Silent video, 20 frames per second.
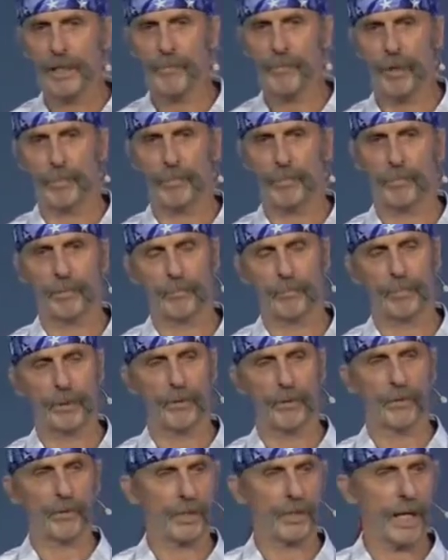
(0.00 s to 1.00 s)
to see any more
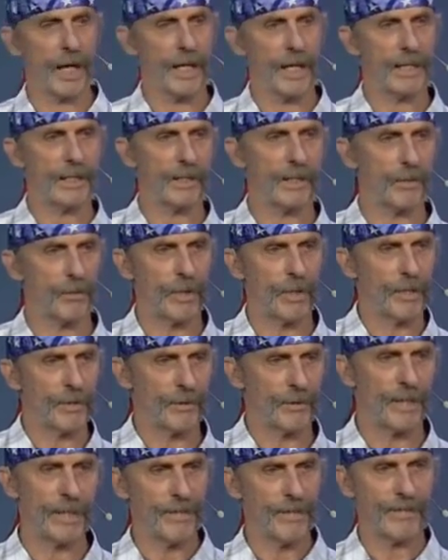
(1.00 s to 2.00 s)
bluer skies and
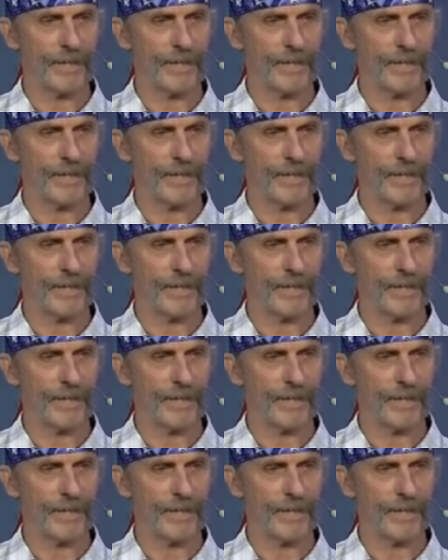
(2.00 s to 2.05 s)
greener